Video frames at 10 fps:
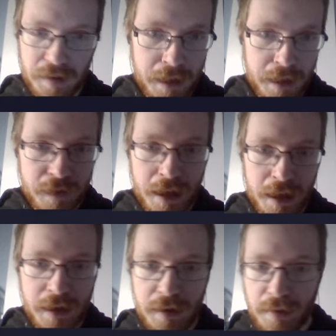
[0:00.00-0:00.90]
of Kenya as
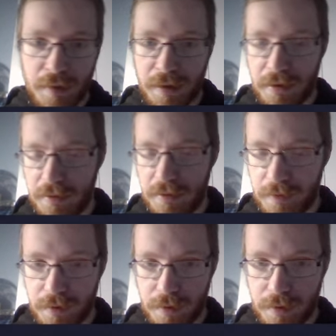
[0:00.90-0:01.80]
well,
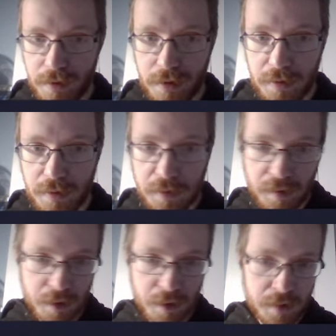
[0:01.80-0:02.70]
towards the
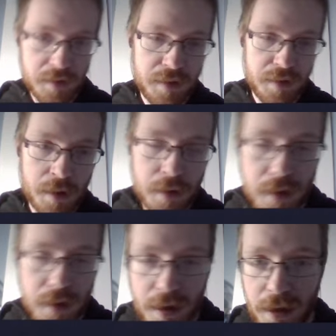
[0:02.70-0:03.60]
coast, so
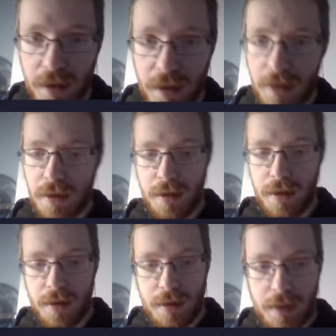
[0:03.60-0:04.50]

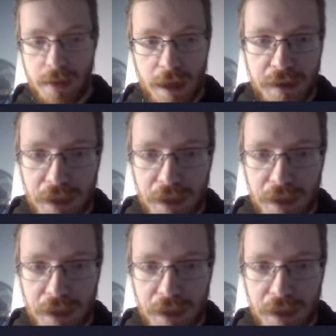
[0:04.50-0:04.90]
had to hedge